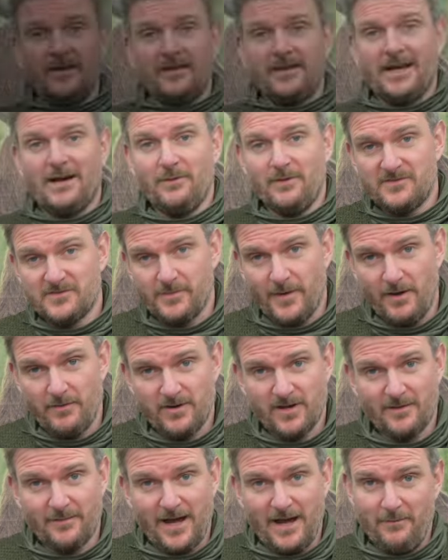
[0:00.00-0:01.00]
Now, we've
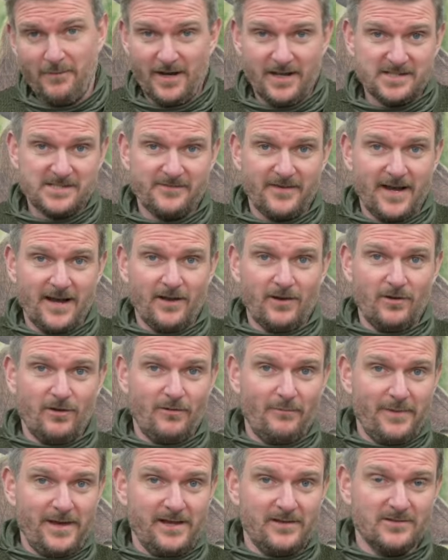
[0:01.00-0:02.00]
spoken about minutes of angle
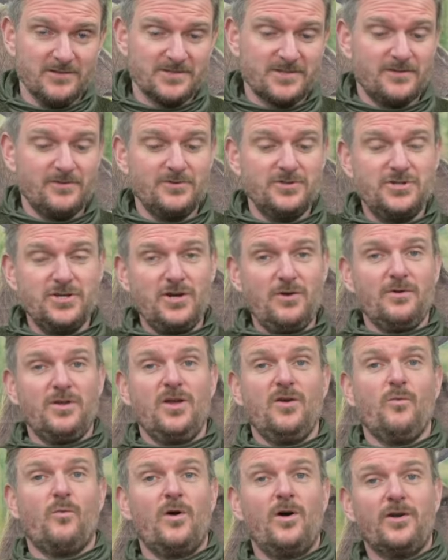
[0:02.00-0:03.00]
or mils. Do
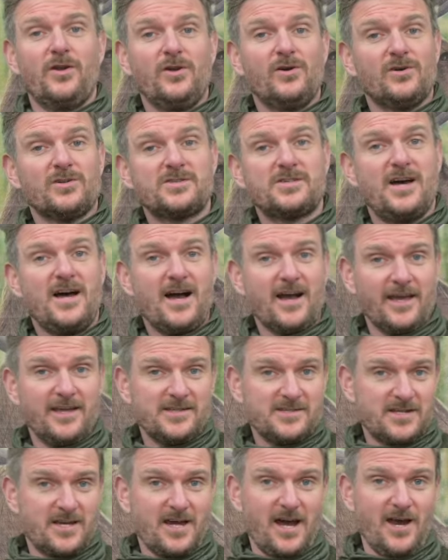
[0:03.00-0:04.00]
you want your
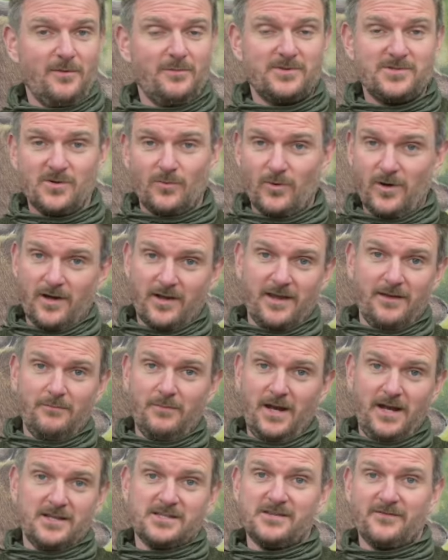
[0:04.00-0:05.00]
target scope to work in
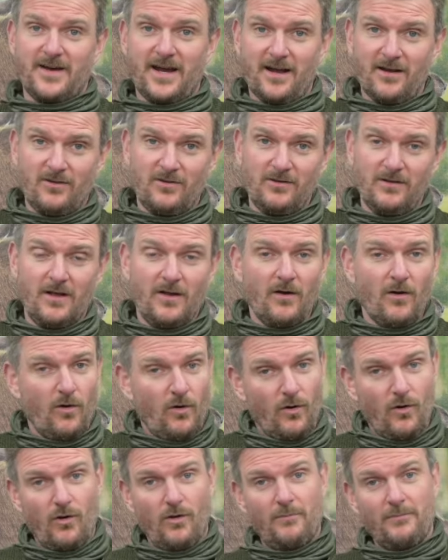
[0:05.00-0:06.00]
minutes of angle
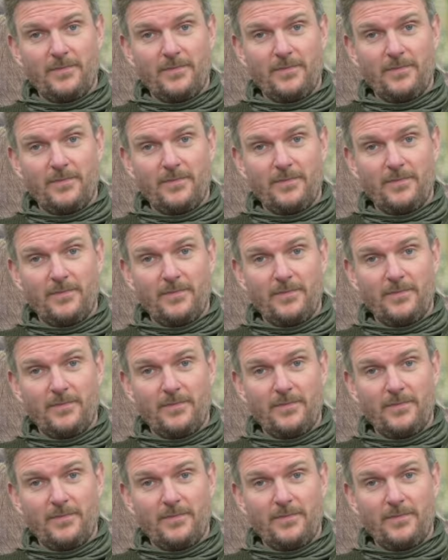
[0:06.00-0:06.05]
or